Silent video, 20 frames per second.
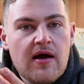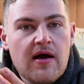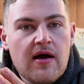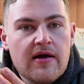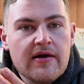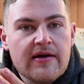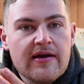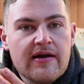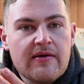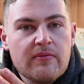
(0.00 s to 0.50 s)

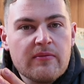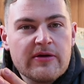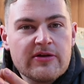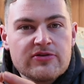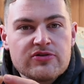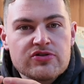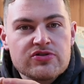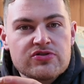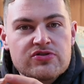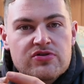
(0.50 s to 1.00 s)
and then we
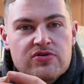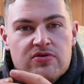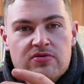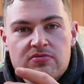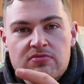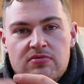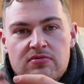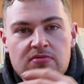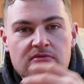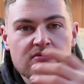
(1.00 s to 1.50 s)
can just
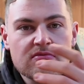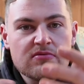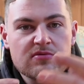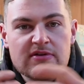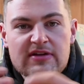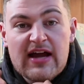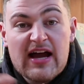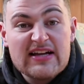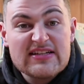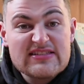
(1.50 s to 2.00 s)

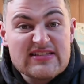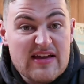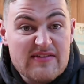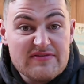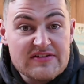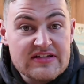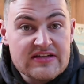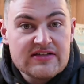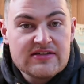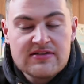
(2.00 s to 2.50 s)
cast
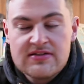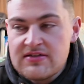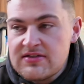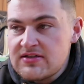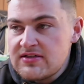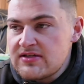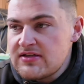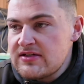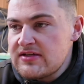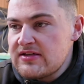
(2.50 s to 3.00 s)
everything.
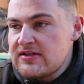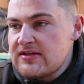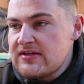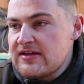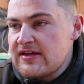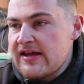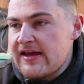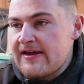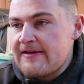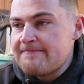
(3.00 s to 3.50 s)

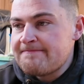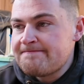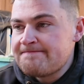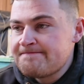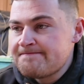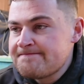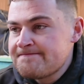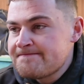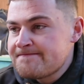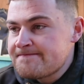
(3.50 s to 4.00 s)

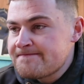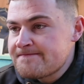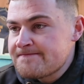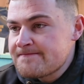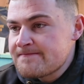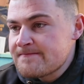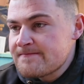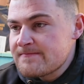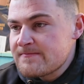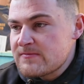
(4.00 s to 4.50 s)

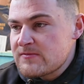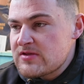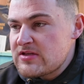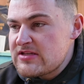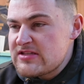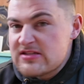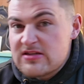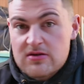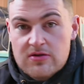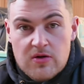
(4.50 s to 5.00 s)
You
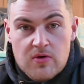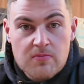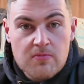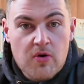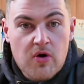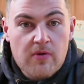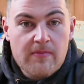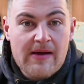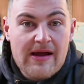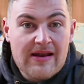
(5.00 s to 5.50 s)
need to throw
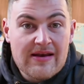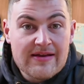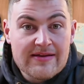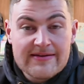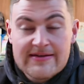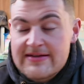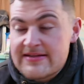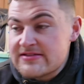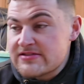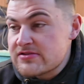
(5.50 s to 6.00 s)
more metal
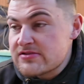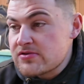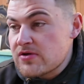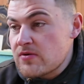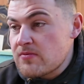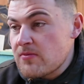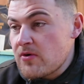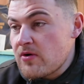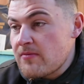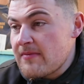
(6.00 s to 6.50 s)

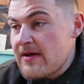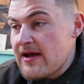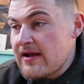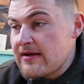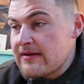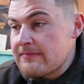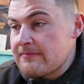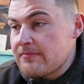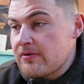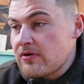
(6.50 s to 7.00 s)

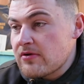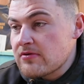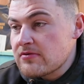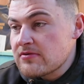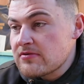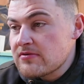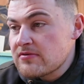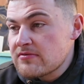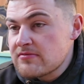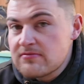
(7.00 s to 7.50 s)
in, but
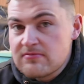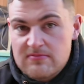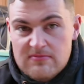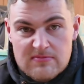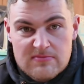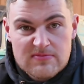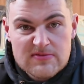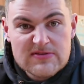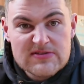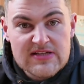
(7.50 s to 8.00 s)

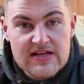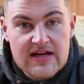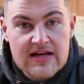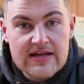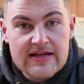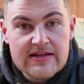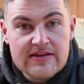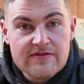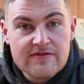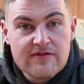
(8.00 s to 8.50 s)
to
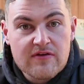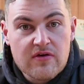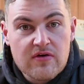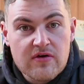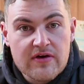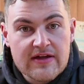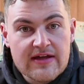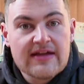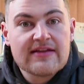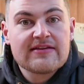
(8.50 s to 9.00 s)
clear the floor
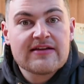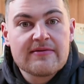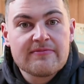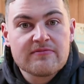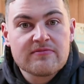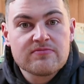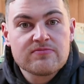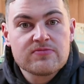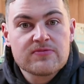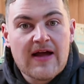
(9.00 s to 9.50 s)
and get
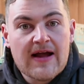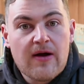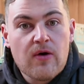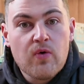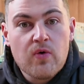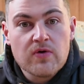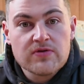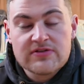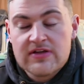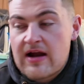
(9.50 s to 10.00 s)
that
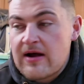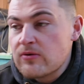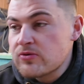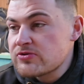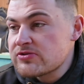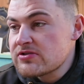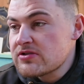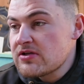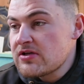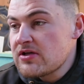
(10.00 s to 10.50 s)
order out